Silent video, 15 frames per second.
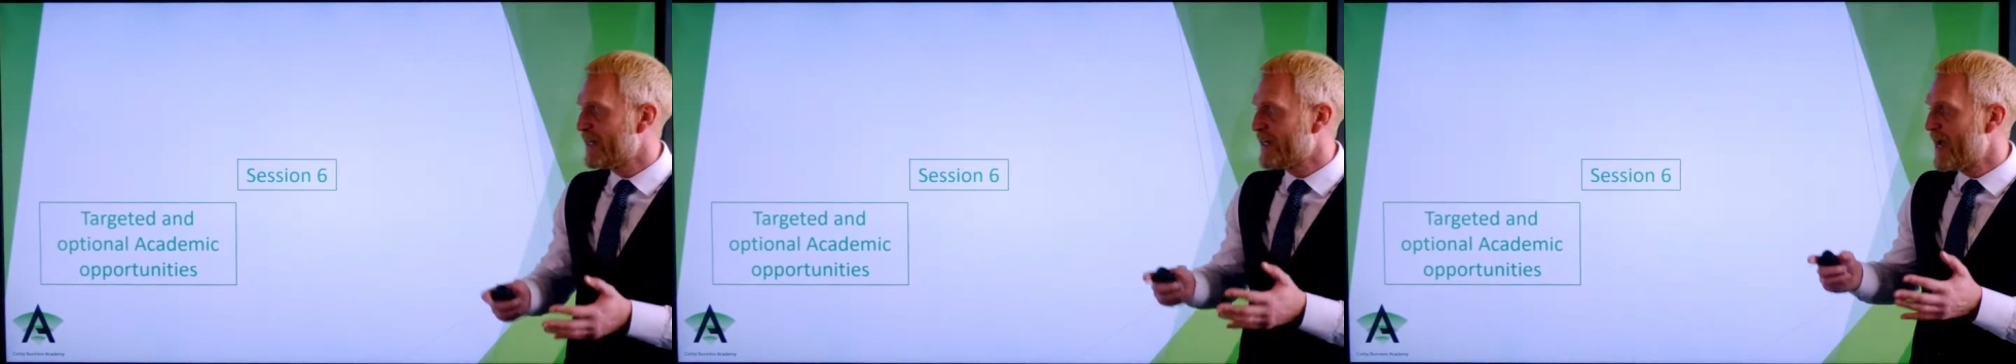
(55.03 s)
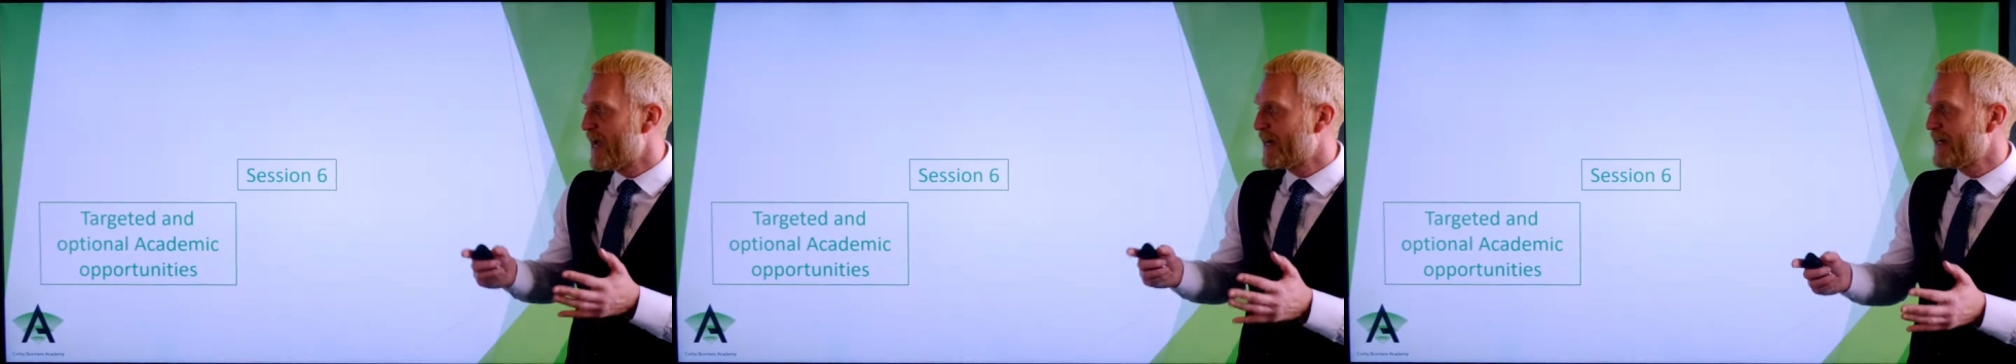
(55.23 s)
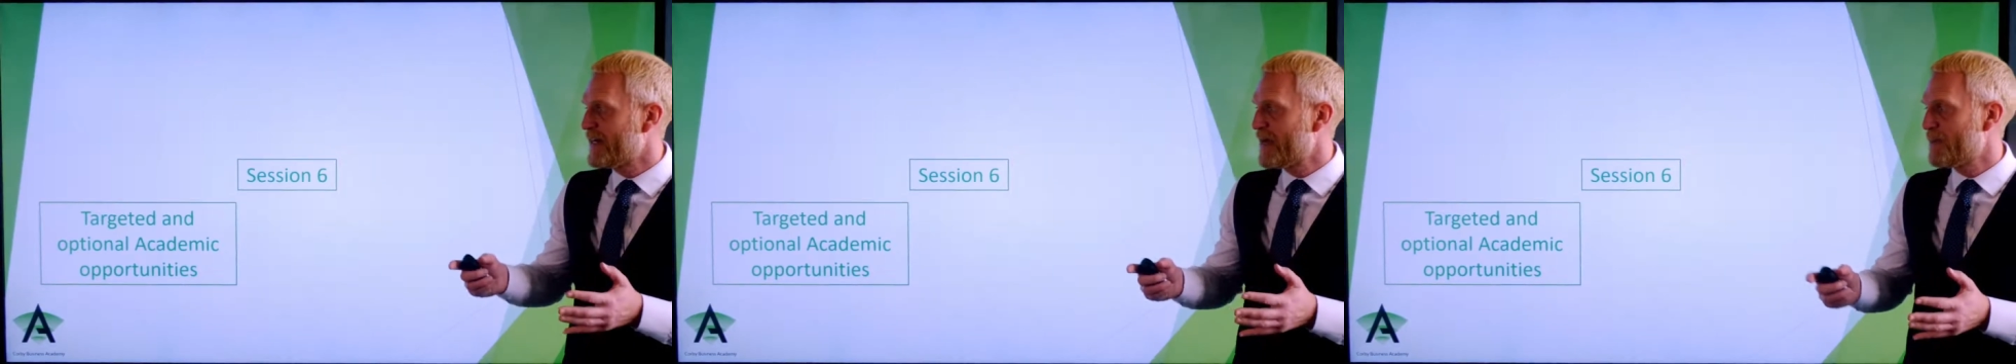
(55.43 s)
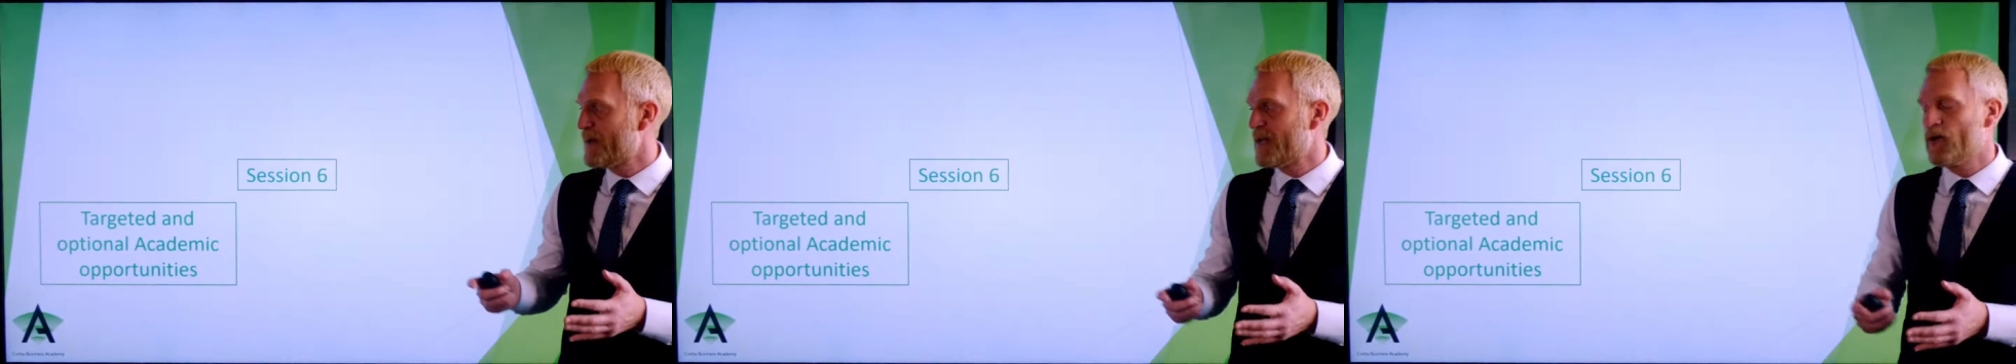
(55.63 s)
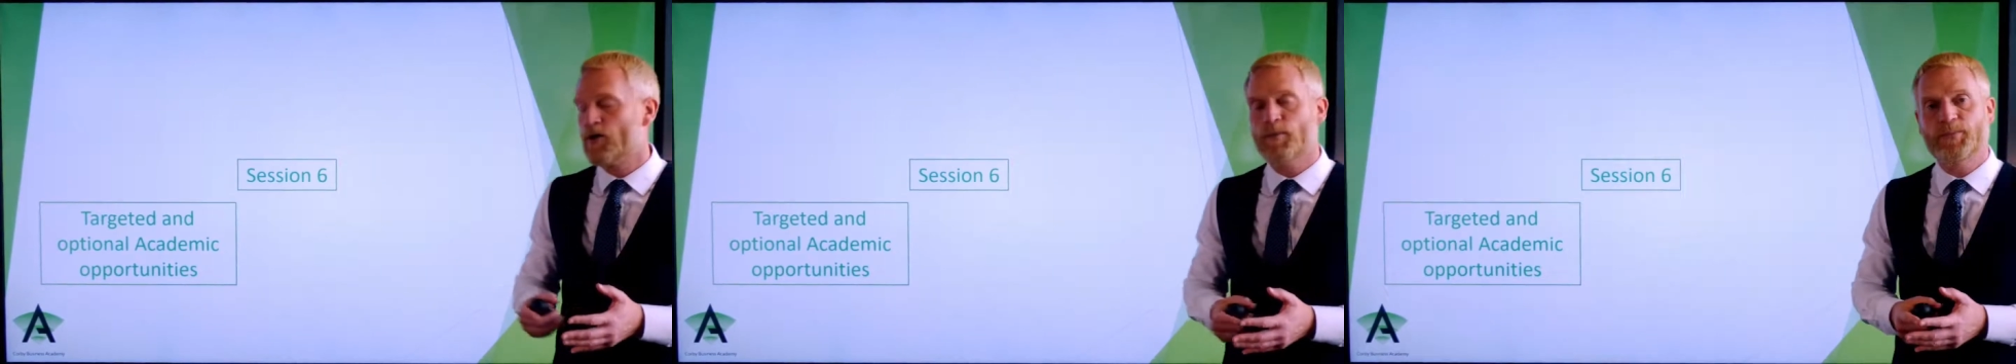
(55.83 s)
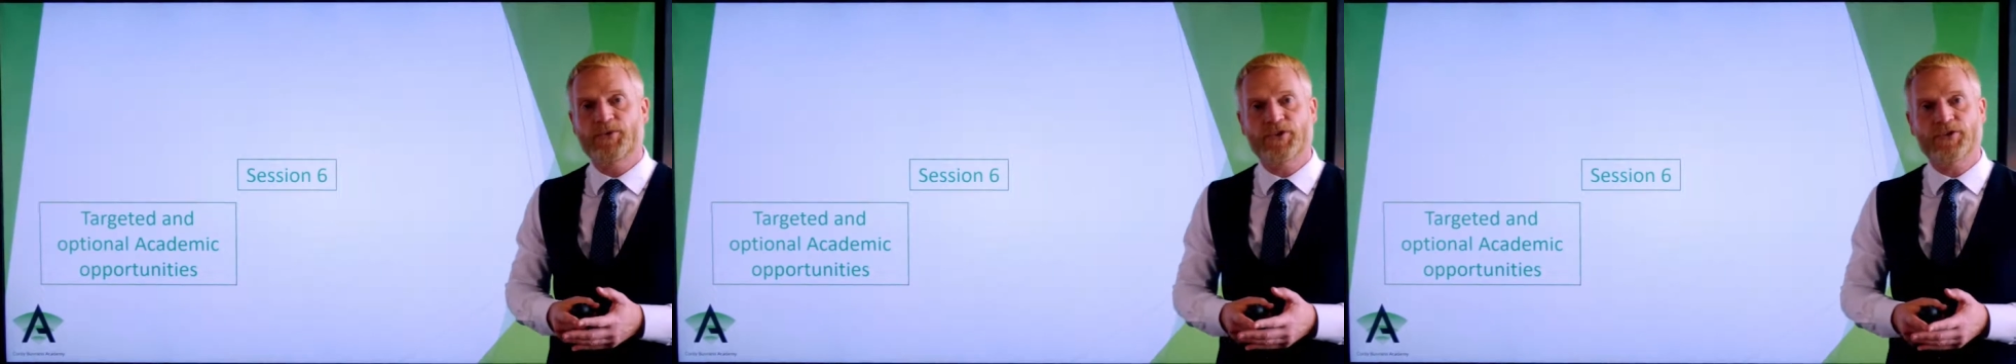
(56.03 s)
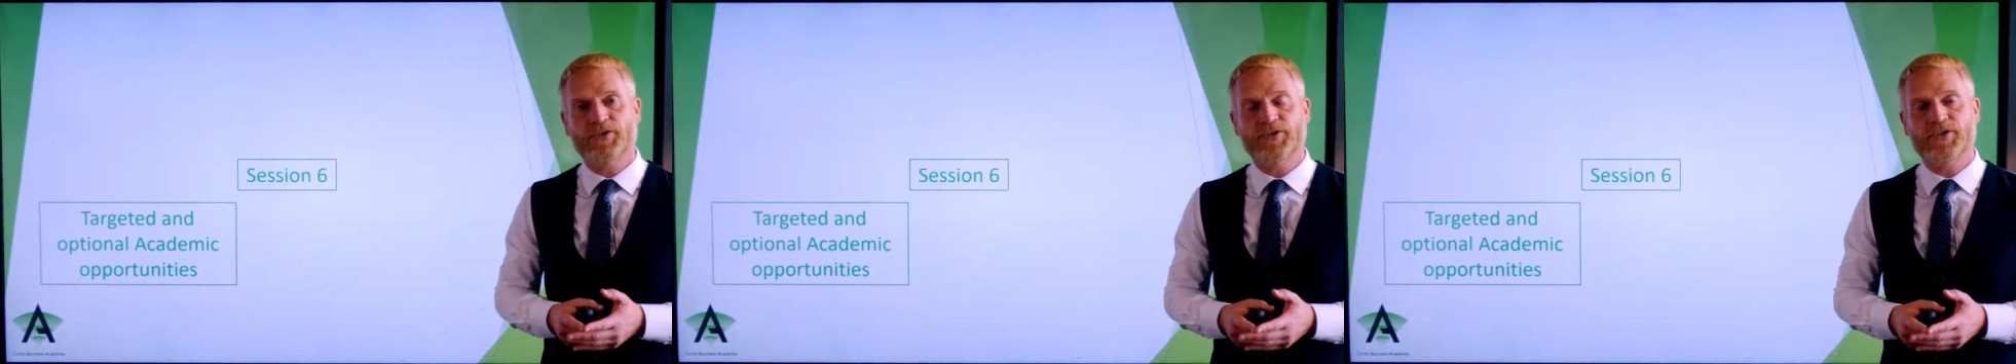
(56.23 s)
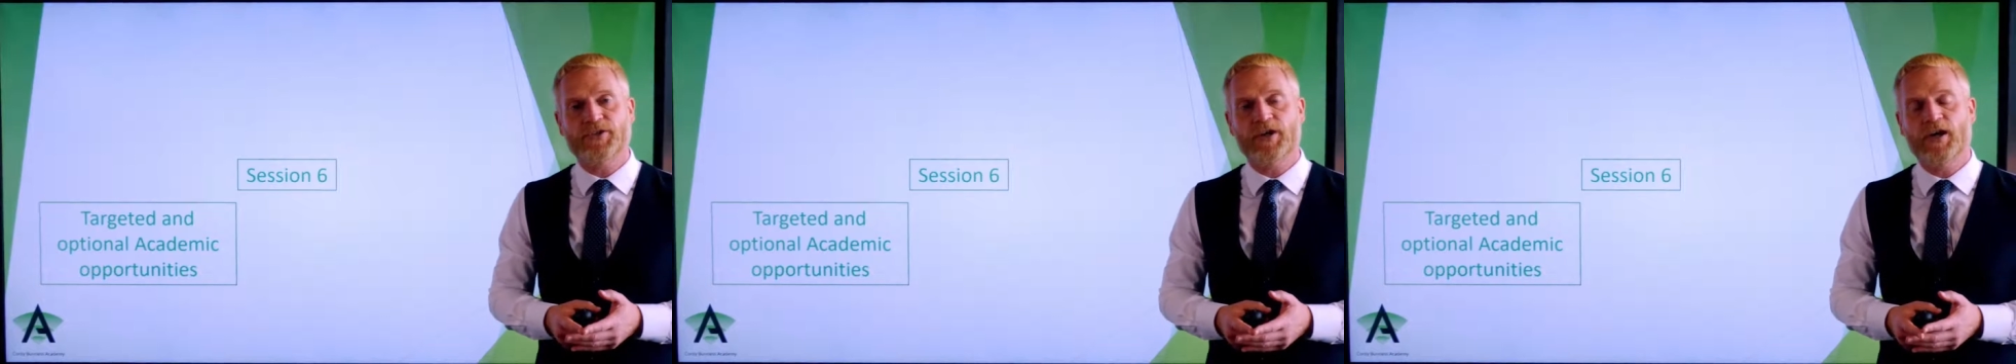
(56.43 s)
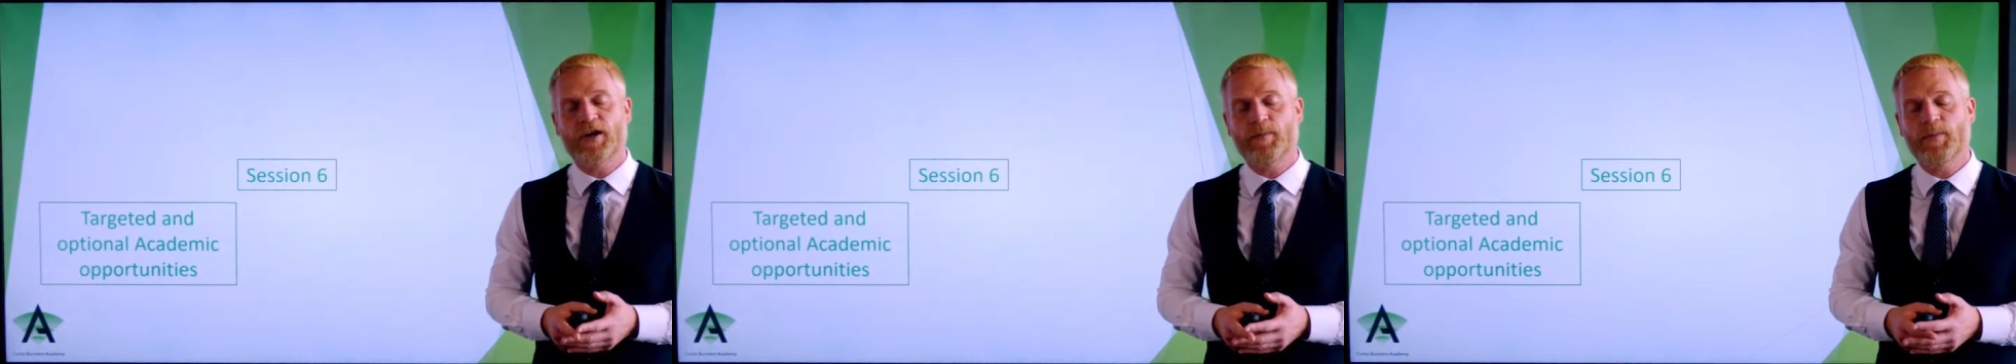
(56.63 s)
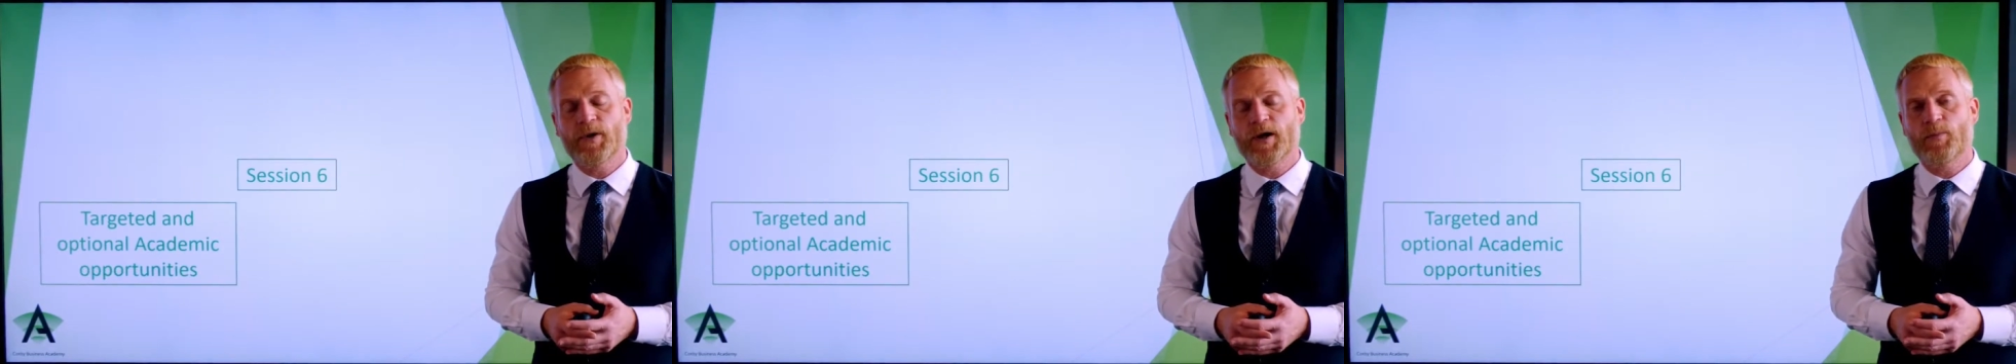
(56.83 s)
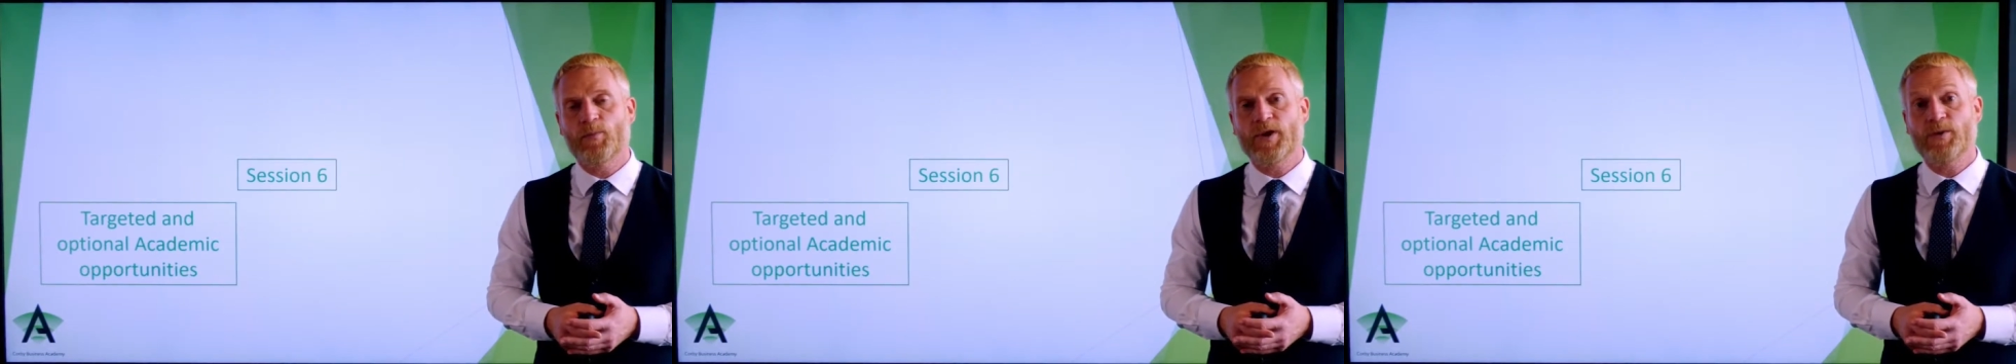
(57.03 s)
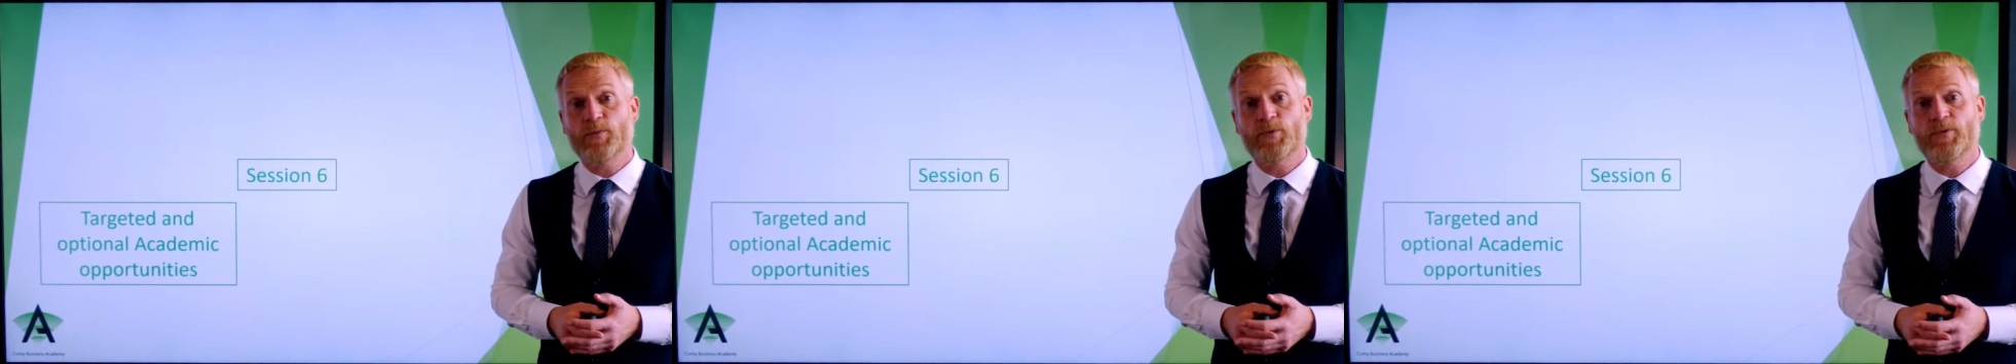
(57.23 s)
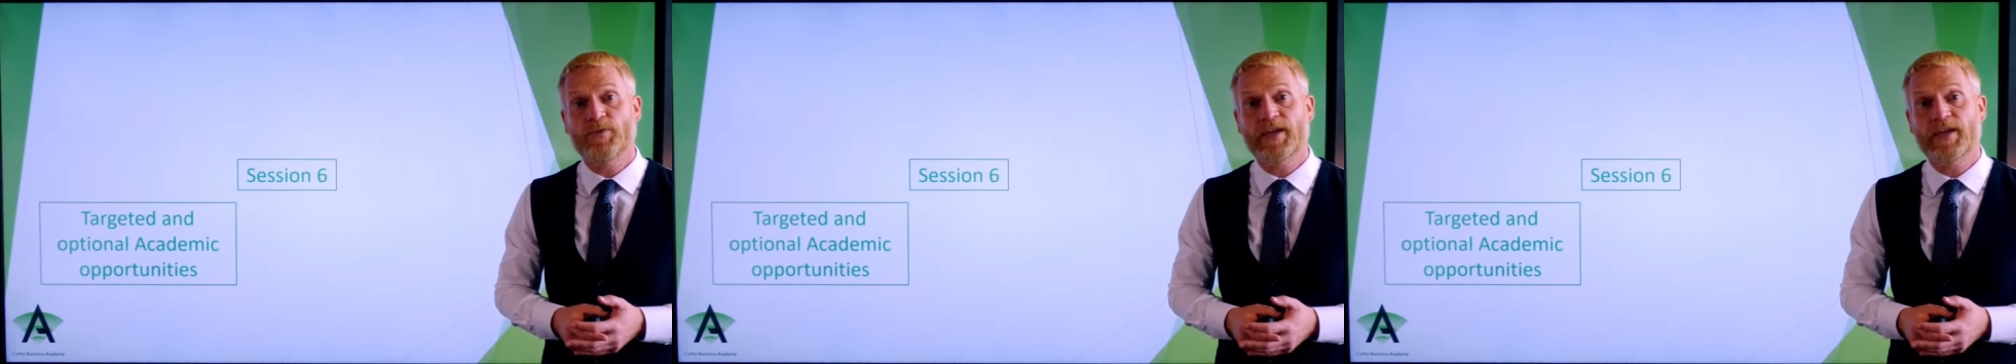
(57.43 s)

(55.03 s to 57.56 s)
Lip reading: and academic options and we will